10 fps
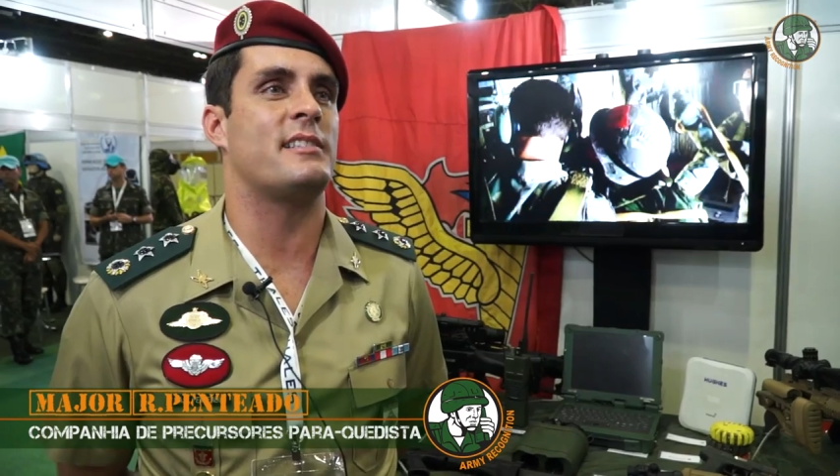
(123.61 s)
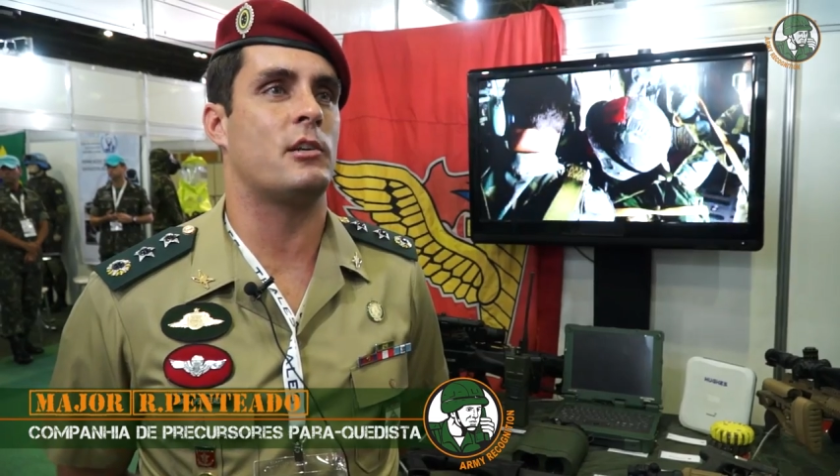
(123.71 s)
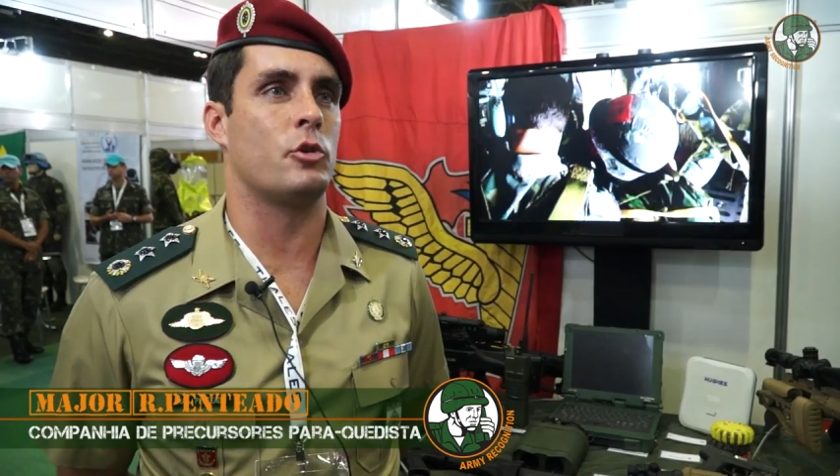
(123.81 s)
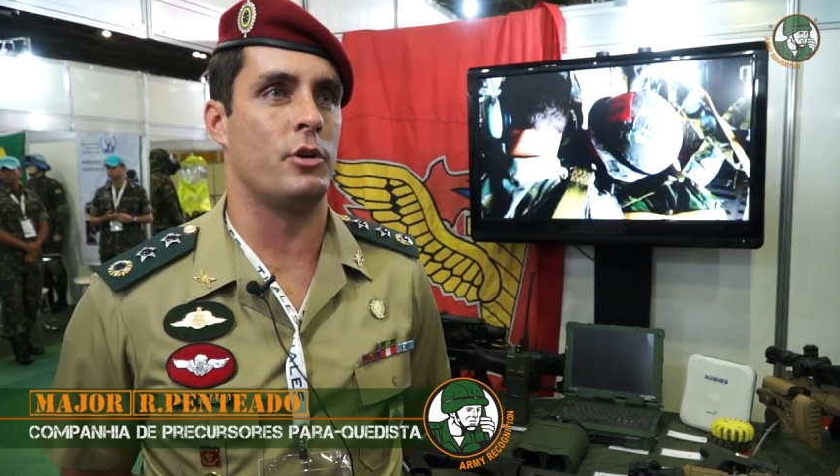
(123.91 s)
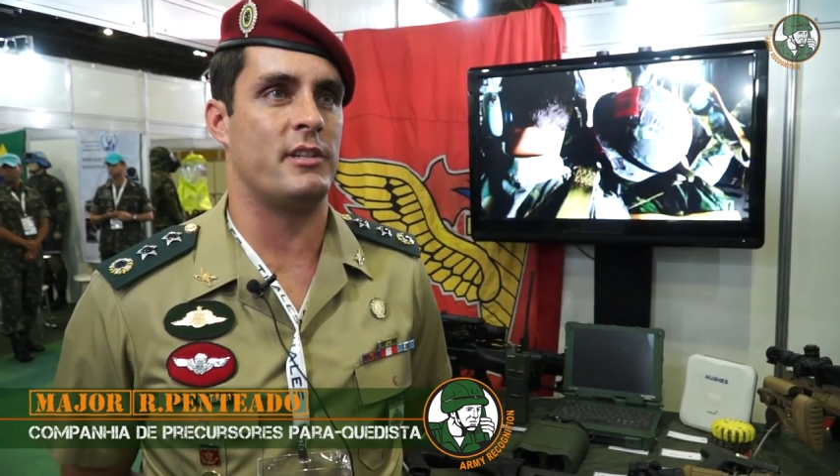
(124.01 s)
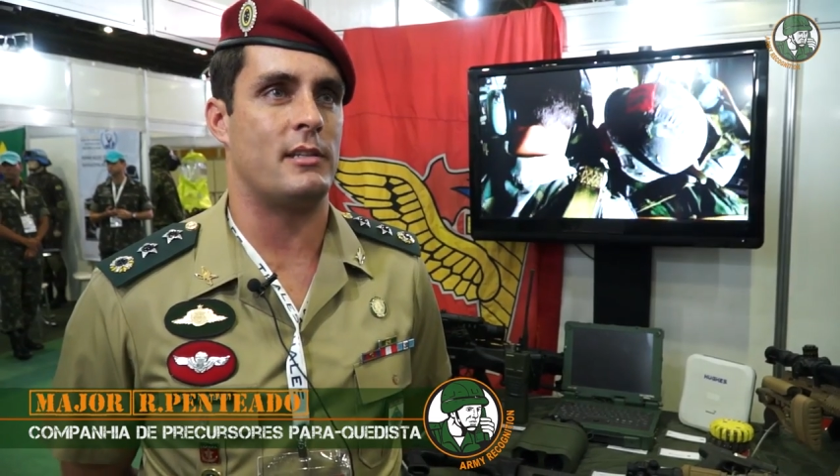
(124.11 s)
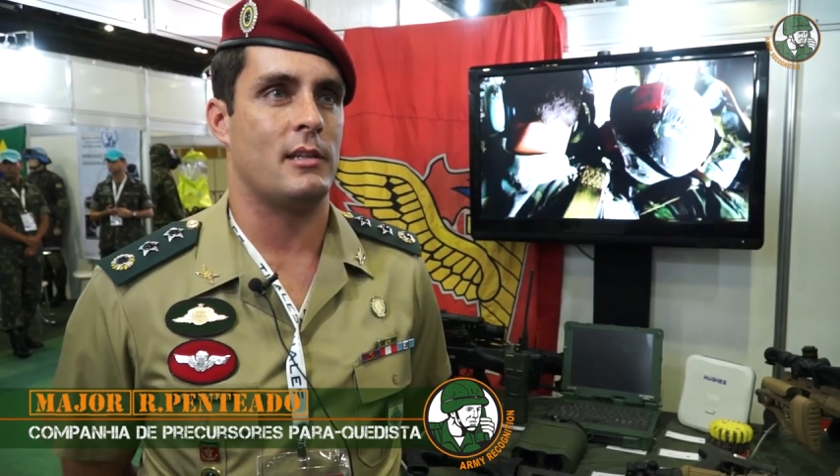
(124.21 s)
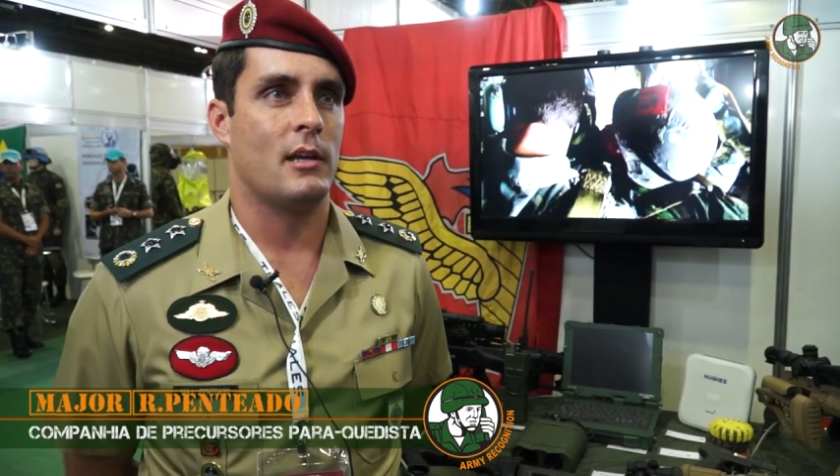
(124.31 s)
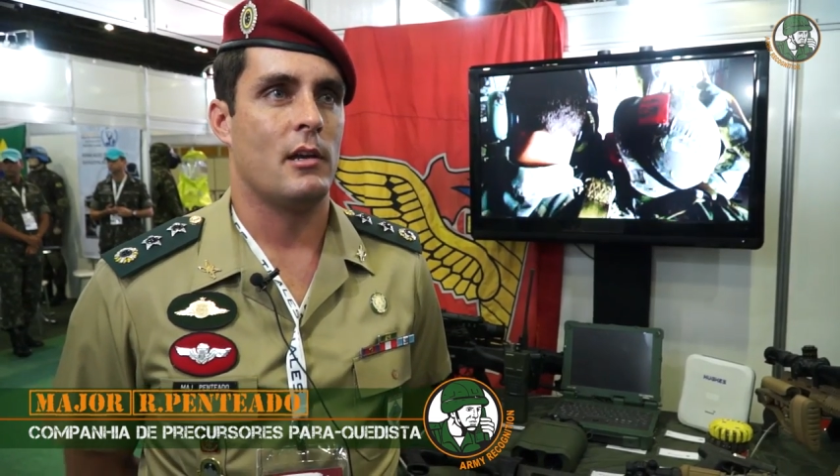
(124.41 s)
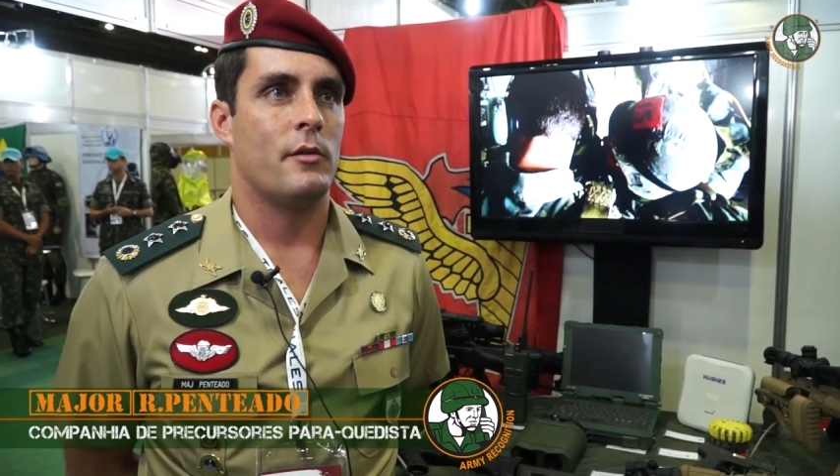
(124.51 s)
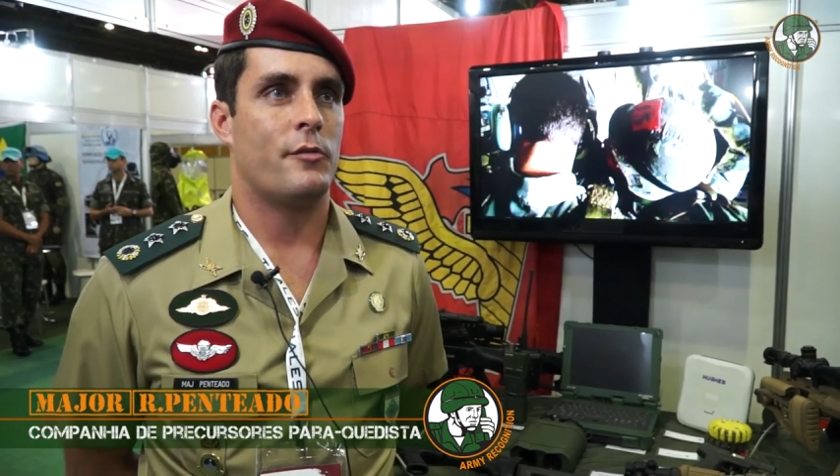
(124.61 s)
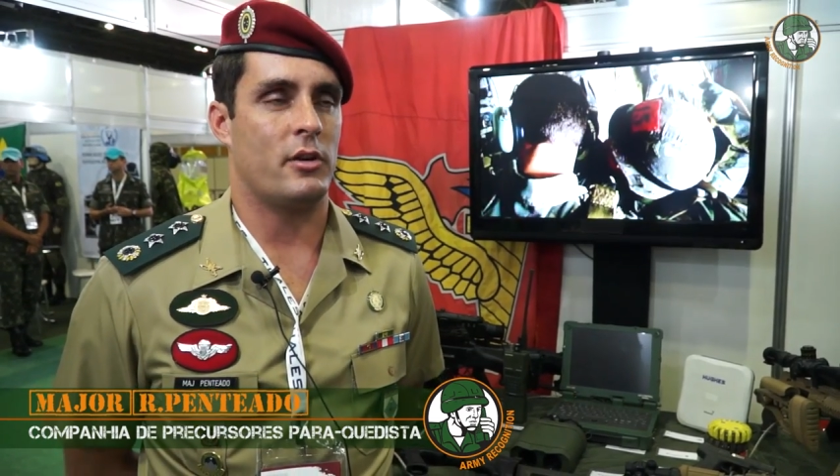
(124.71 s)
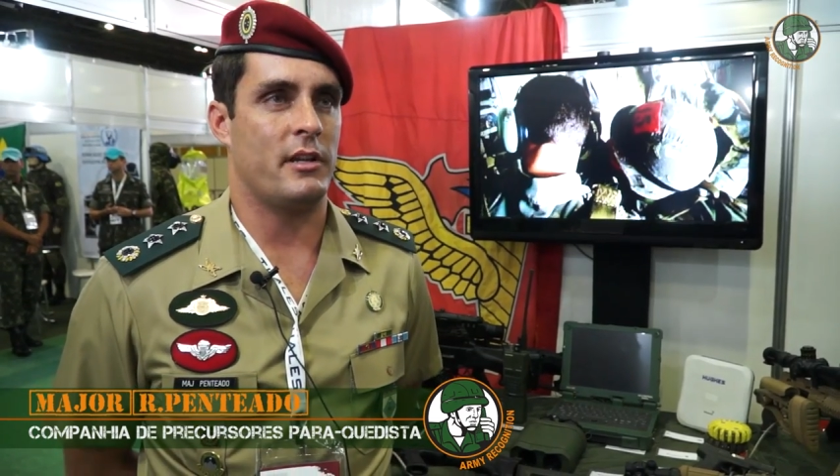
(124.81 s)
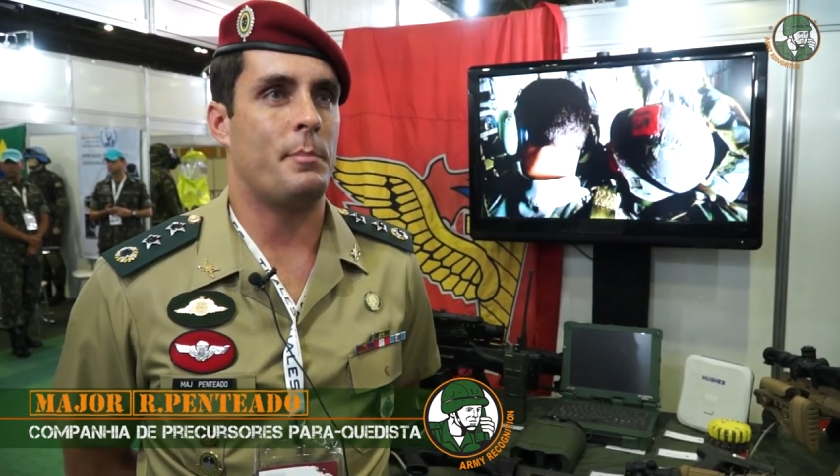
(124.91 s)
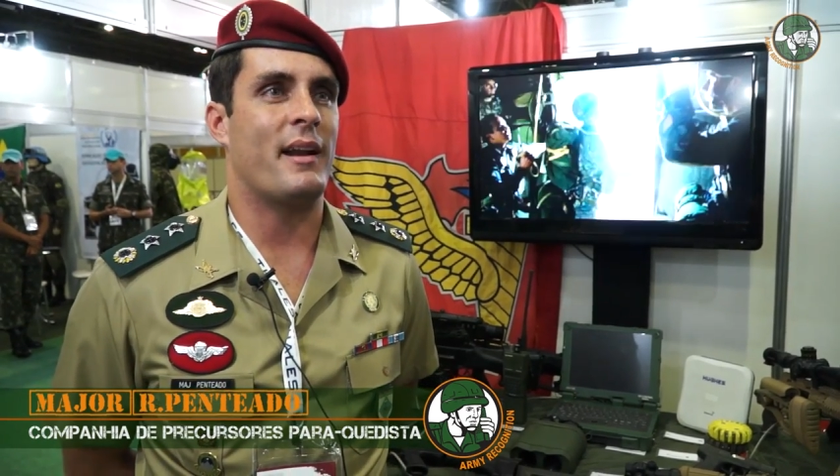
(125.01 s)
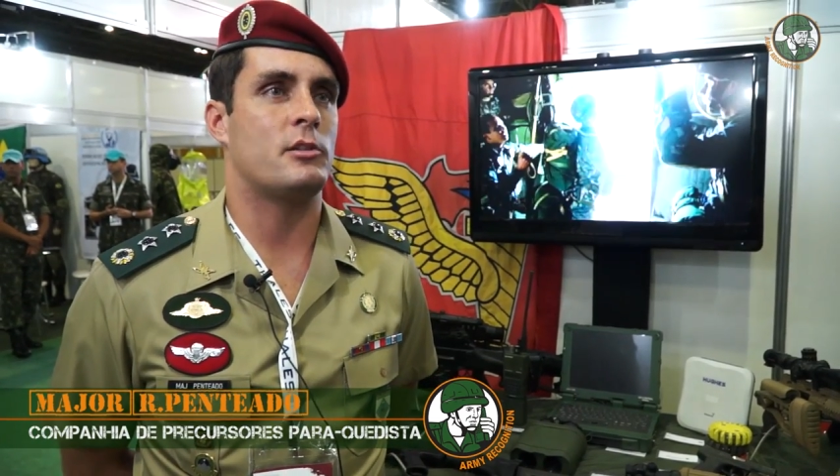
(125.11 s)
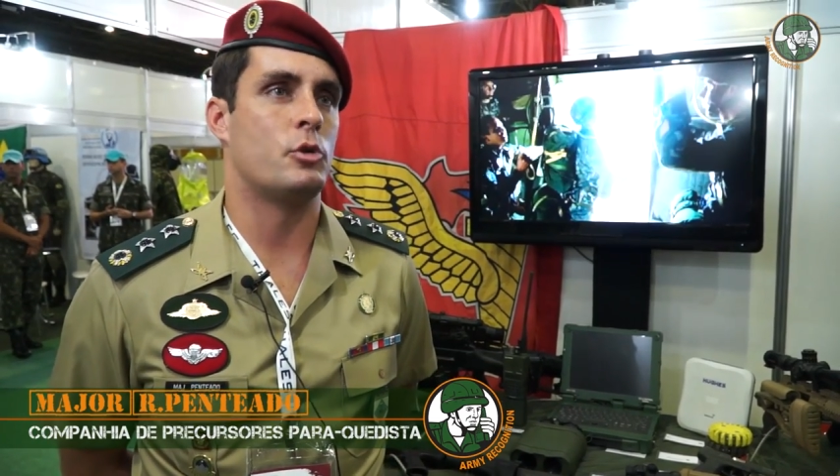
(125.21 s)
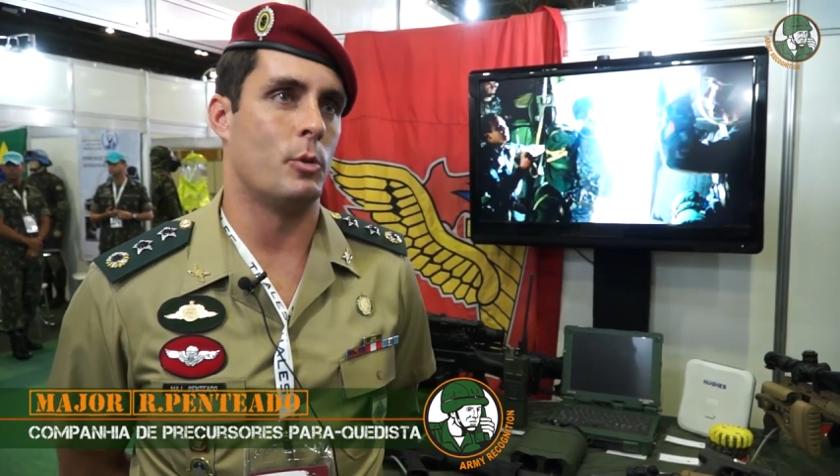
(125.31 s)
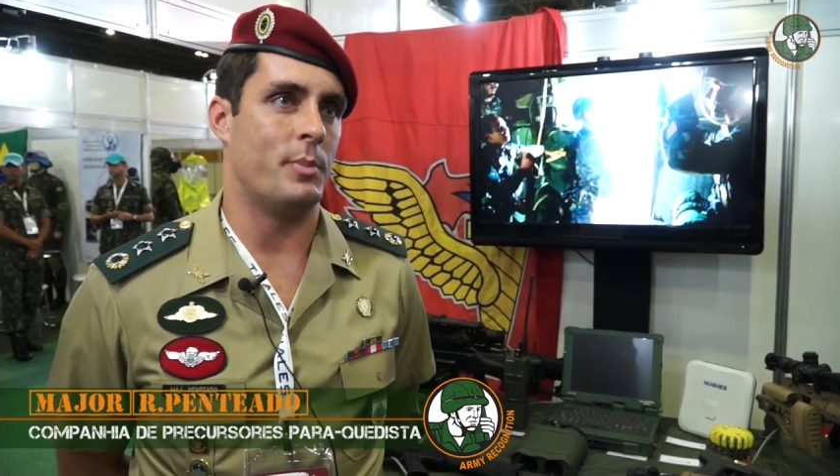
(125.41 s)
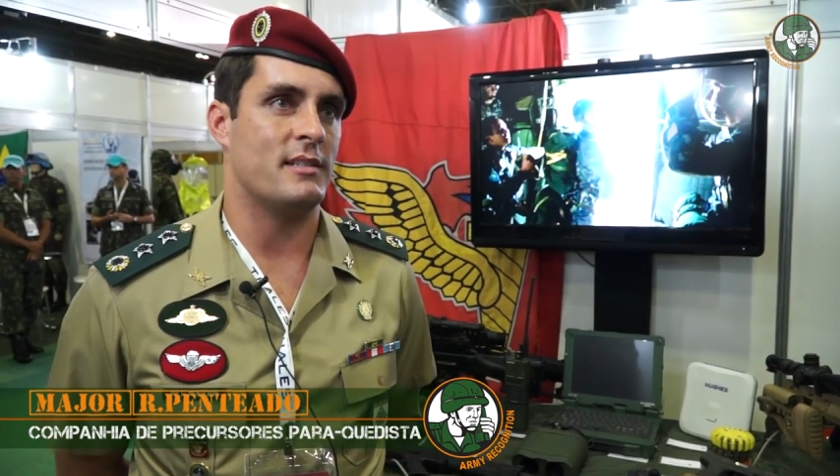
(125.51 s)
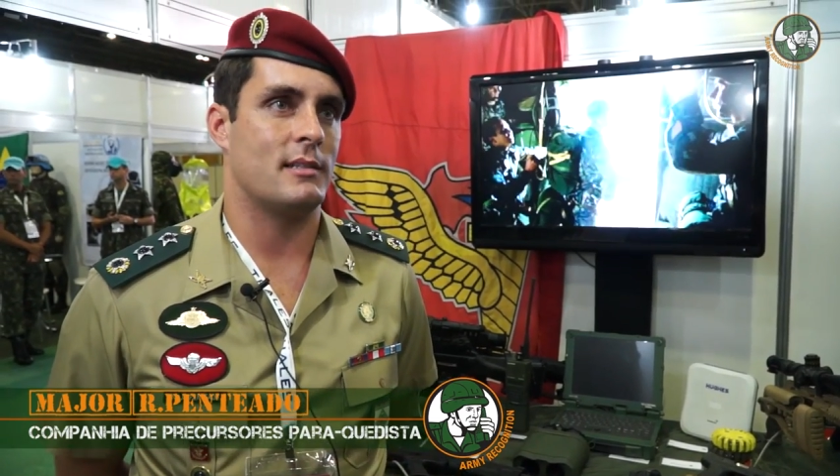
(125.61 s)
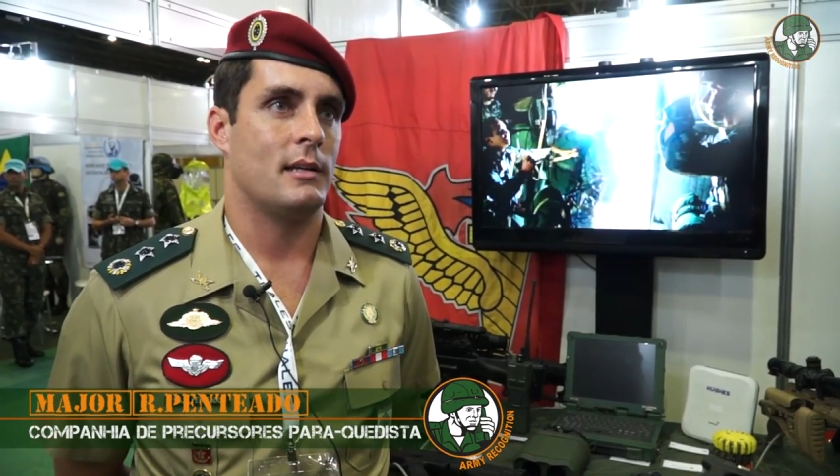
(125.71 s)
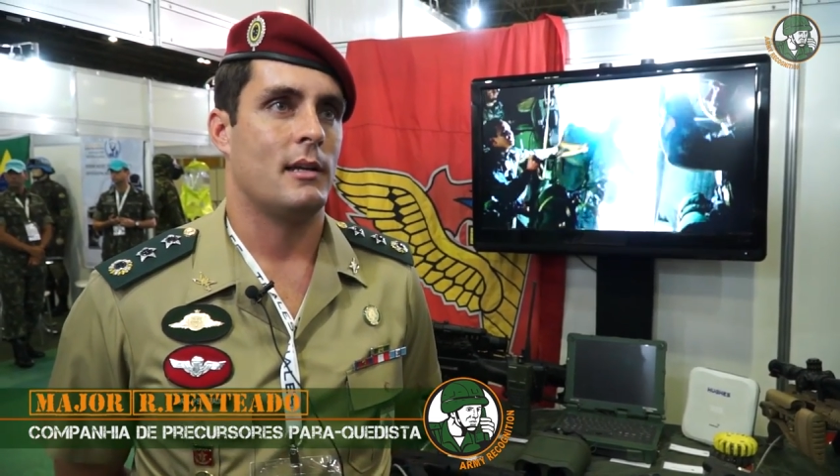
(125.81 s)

security for the paratroopers,